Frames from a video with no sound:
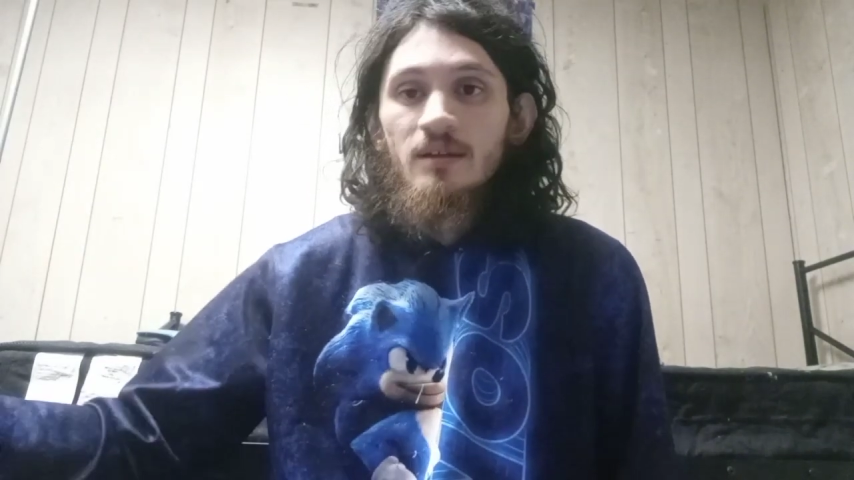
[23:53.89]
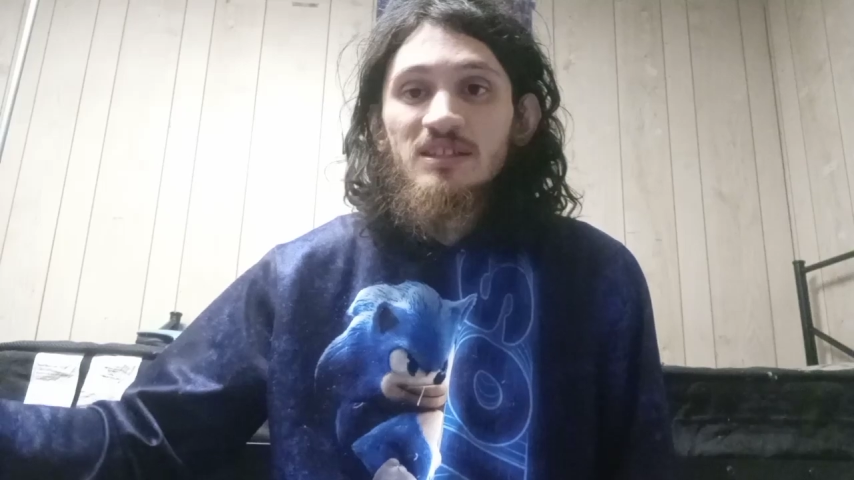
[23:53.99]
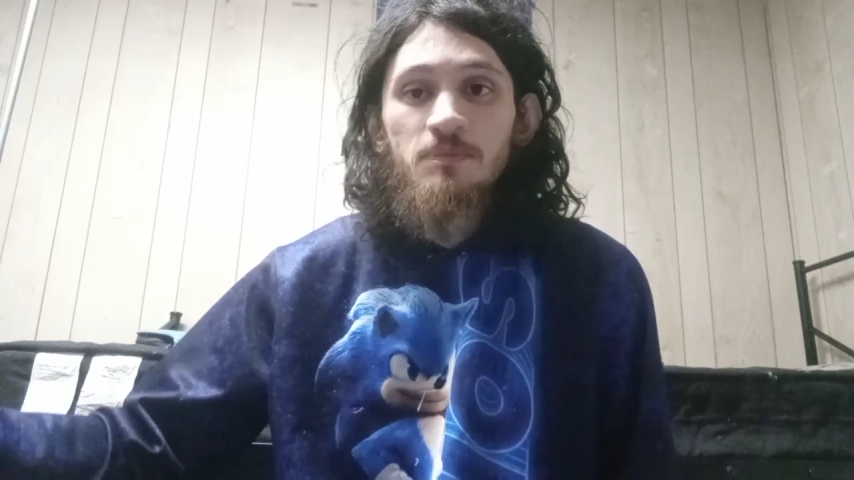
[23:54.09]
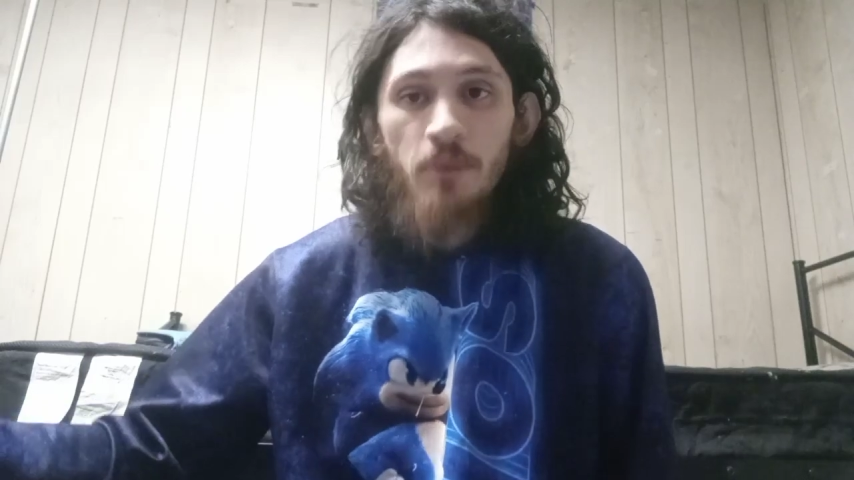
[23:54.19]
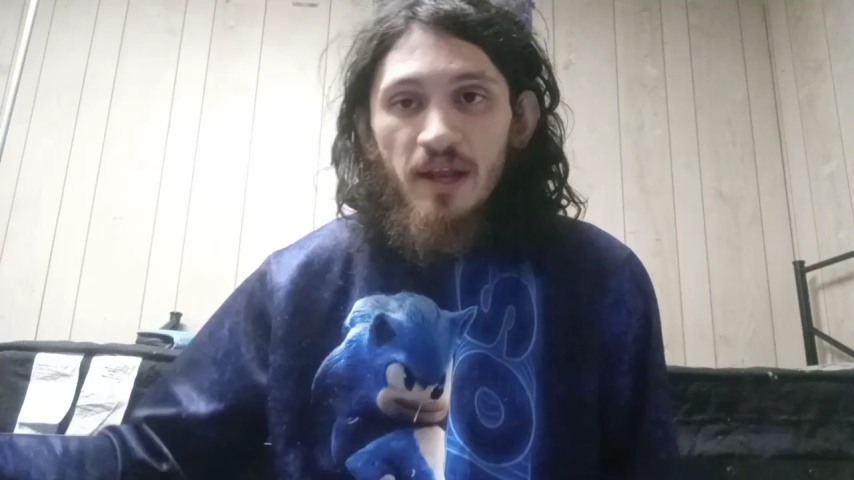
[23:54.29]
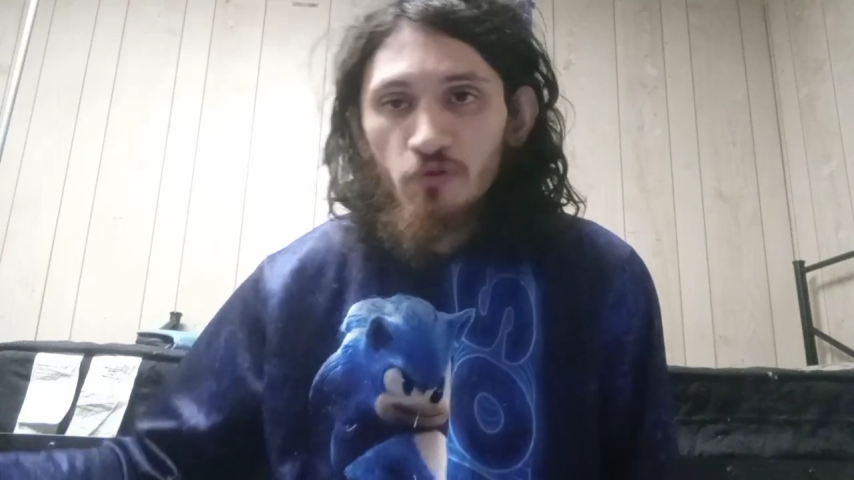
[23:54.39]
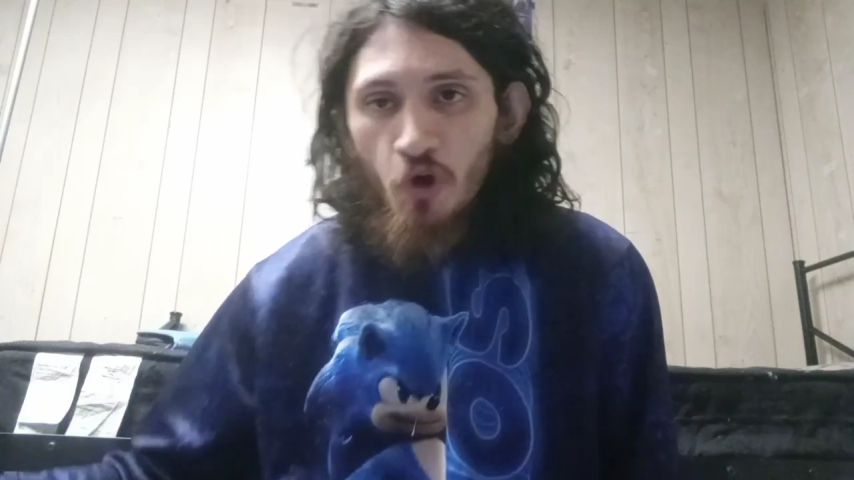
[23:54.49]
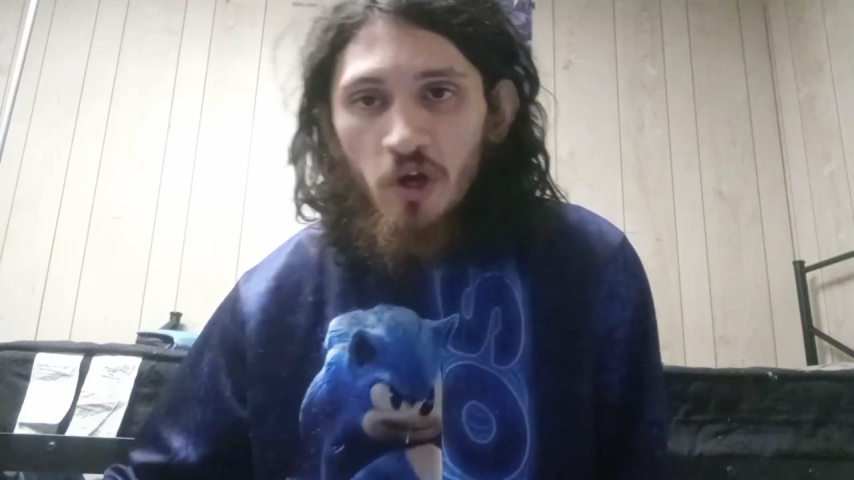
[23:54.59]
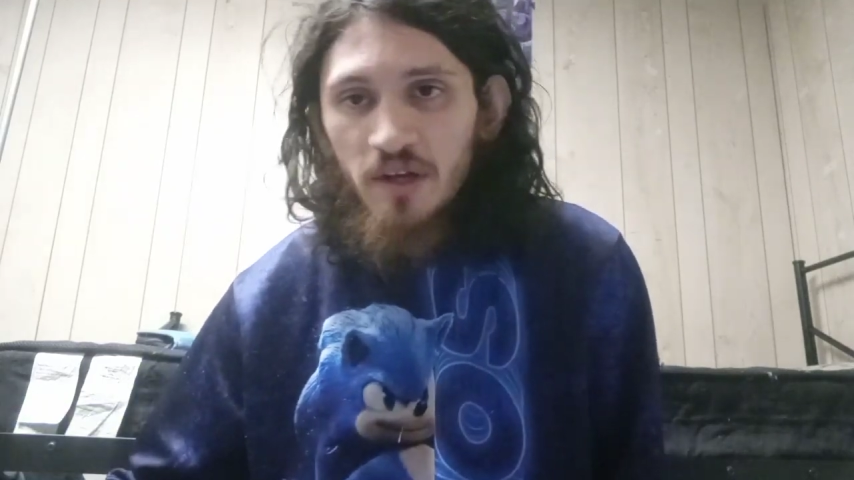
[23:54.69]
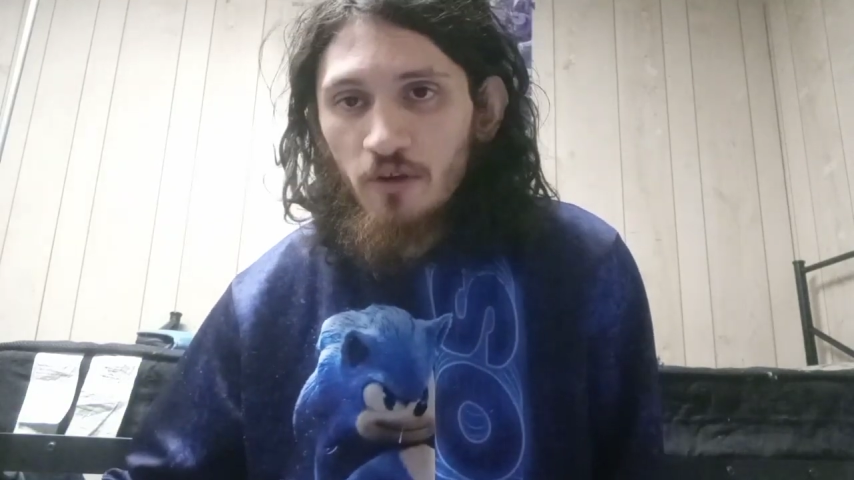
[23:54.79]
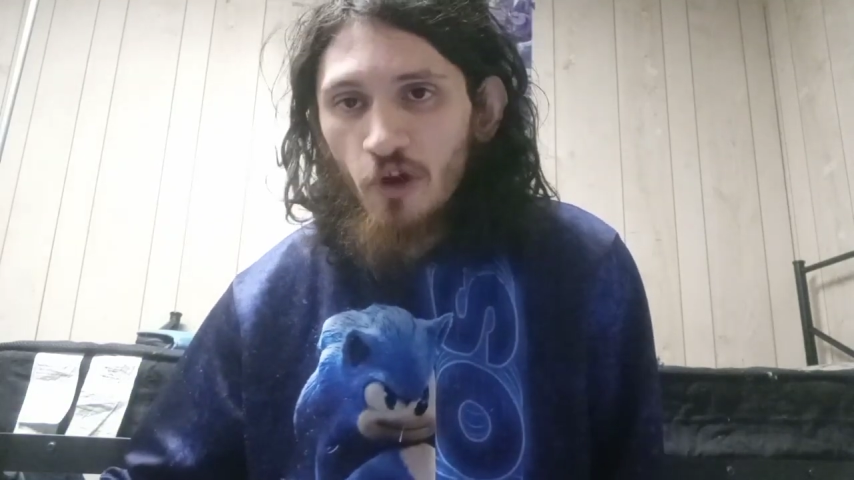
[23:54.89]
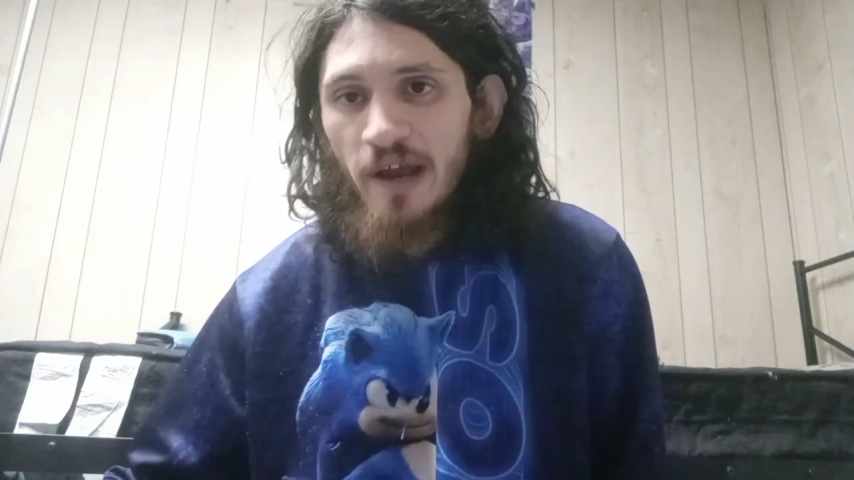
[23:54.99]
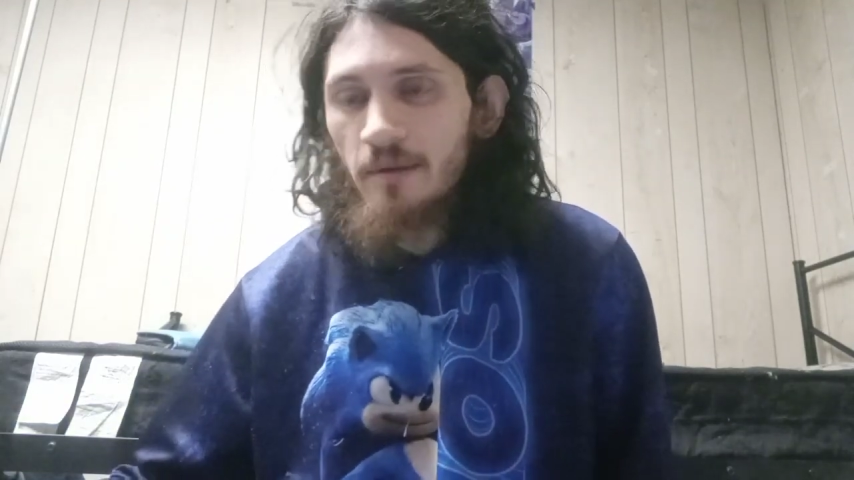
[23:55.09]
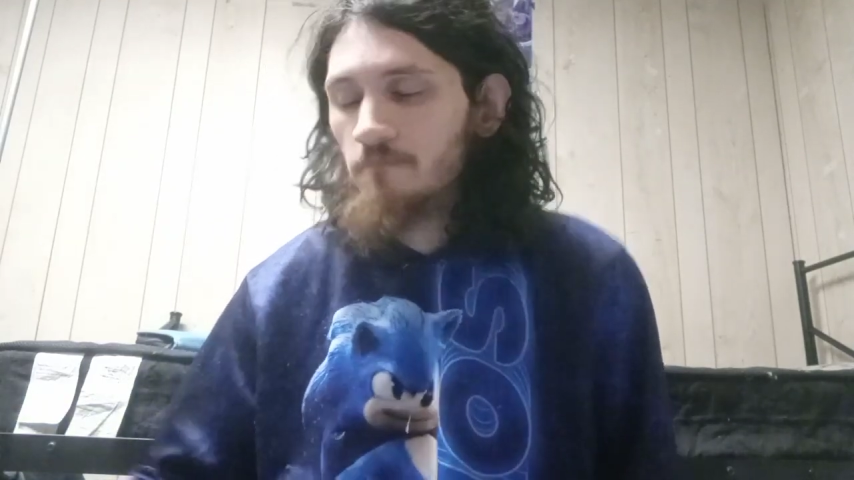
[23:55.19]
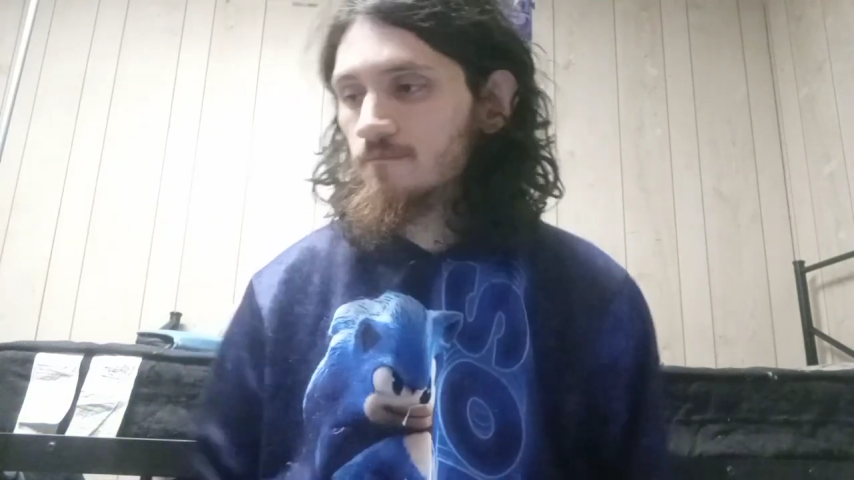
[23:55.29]
speedrunning,
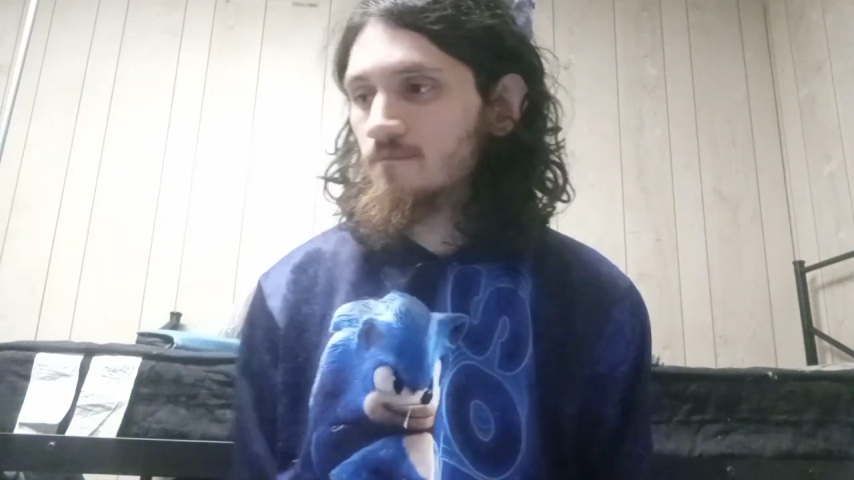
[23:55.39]
right?